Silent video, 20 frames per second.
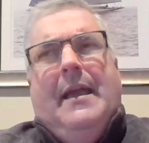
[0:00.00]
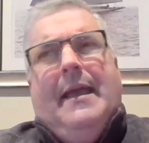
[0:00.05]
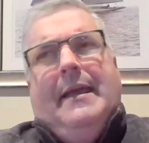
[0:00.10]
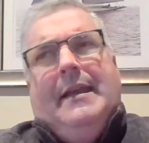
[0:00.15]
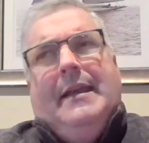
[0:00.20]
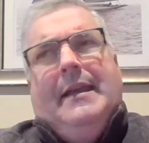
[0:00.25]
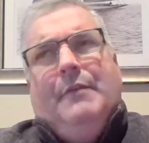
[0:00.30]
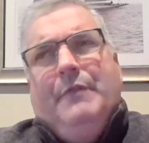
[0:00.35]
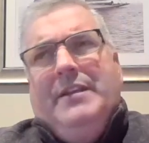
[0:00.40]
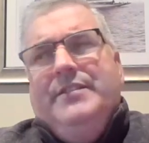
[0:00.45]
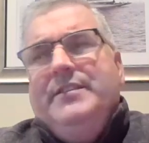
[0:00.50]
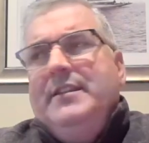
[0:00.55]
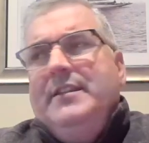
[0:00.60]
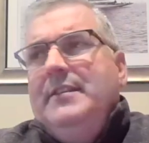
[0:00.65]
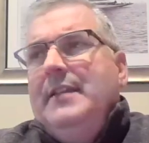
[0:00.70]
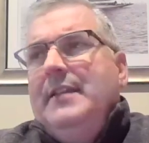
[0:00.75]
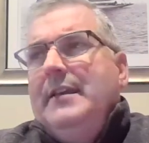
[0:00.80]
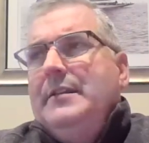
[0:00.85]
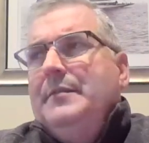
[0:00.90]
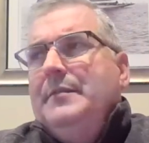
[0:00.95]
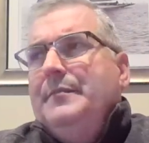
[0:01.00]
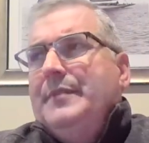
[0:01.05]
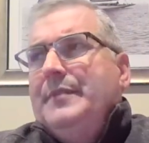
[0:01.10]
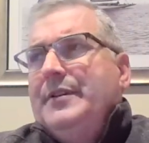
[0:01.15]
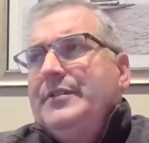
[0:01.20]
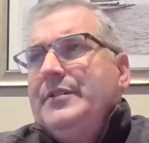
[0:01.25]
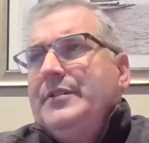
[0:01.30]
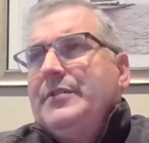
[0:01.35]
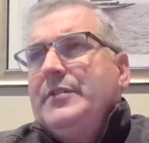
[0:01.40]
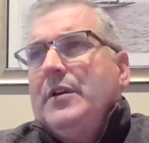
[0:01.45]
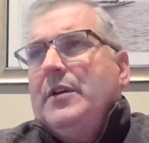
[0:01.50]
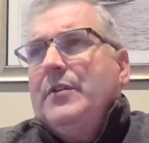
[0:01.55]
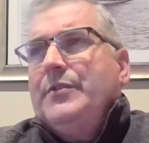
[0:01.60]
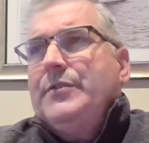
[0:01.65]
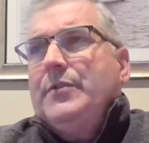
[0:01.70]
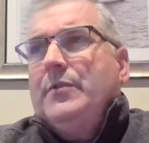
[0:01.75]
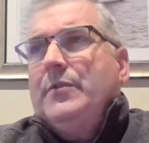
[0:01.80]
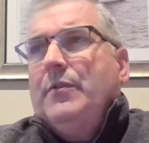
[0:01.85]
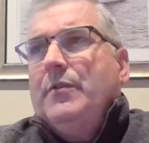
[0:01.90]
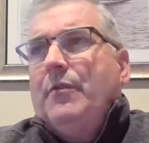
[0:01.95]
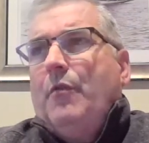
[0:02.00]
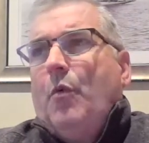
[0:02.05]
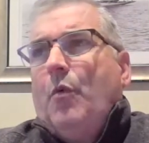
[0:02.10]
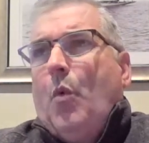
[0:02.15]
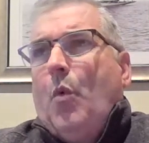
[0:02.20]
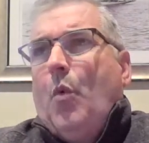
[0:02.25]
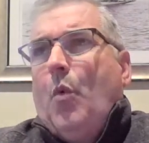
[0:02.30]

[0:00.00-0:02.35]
and we see that in business also